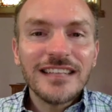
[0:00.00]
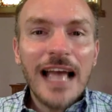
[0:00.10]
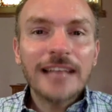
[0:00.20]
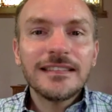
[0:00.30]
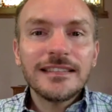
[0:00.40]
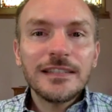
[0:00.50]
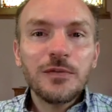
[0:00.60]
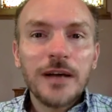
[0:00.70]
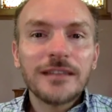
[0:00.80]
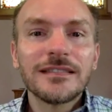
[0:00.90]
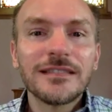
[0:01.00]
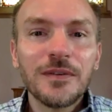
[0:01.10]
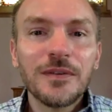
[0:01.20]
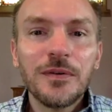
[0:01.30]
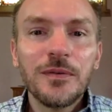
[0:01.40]
and see
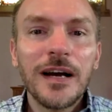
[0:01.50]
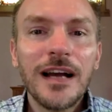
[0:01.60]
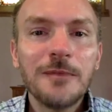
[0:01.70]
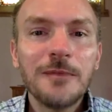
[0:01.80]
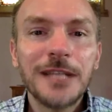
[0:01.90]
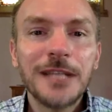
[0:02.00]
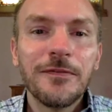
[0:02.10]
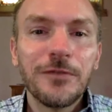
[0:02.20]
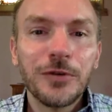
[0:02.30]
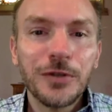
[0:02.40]
what comes up for you.